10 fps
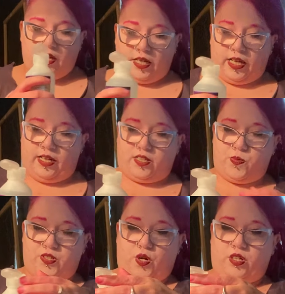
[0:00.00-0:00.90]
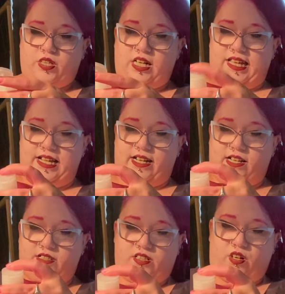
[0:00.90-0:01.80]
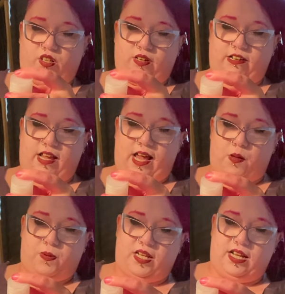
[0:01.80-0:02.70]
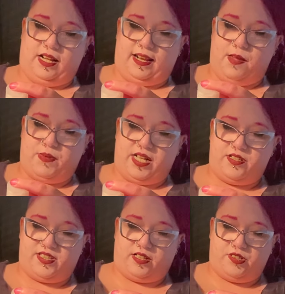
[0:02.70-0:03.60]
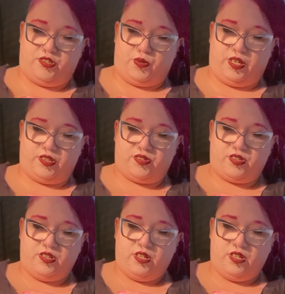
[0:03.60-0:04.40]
Again, that smells kind of clean. It's kind of like an appley, lemony scent to it.